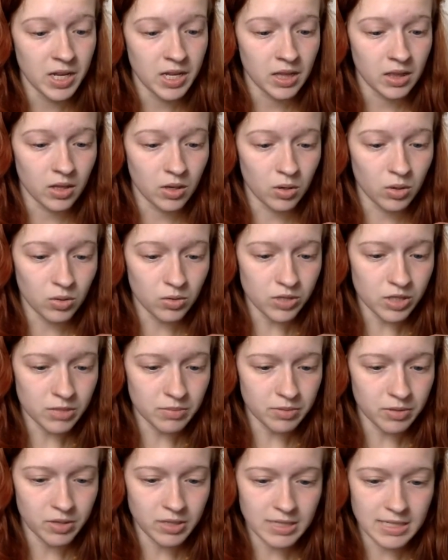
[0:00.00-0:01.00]
The holes are
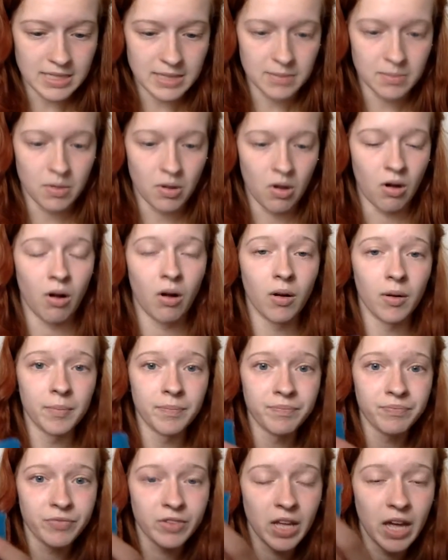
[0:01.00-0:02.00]
pretty small
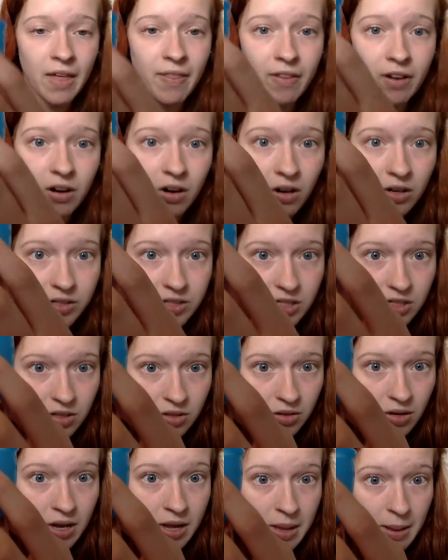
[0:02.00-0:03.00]
and they're
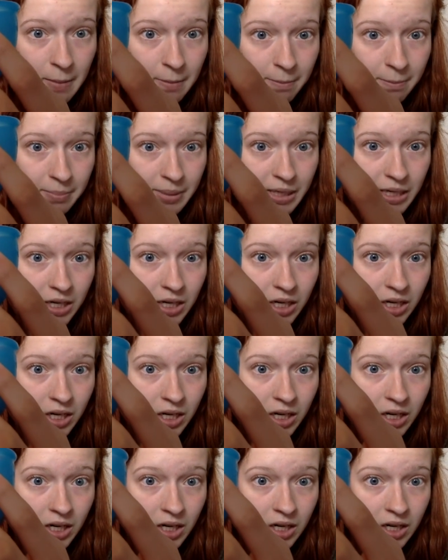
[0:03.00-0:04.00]
also bigger
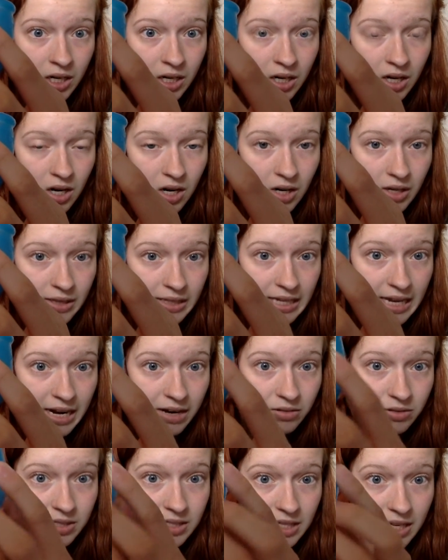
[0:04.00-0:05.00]
on the
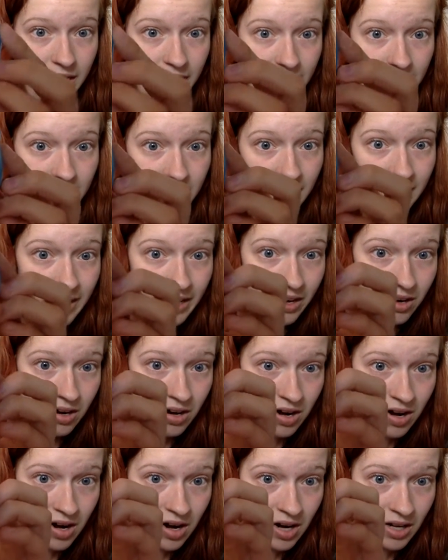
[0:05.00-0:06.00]
outside than they
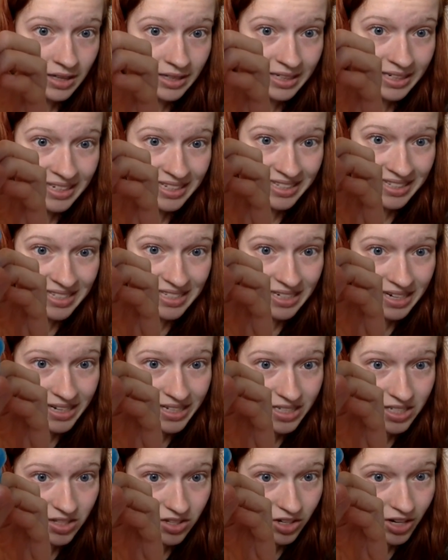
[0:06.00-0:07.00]
are on the inside.
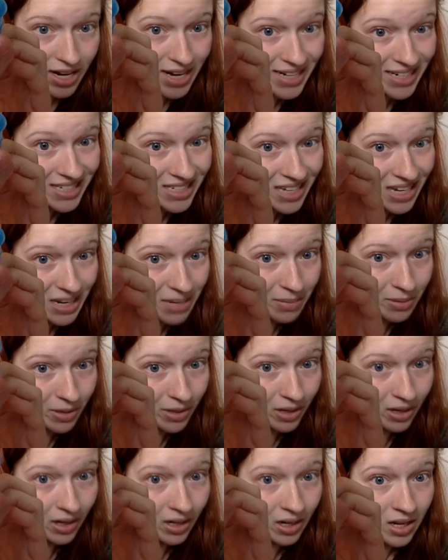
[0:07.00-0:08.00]
So they're kind of
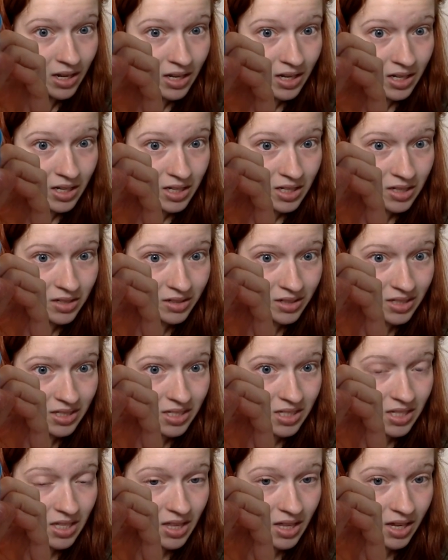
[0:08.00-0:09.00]
tapered. You can
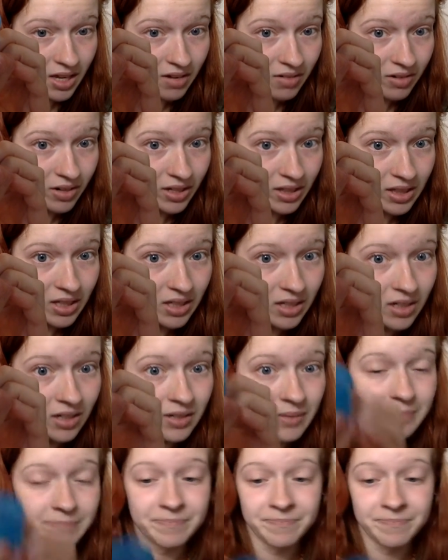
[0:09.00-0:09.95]
see that right there.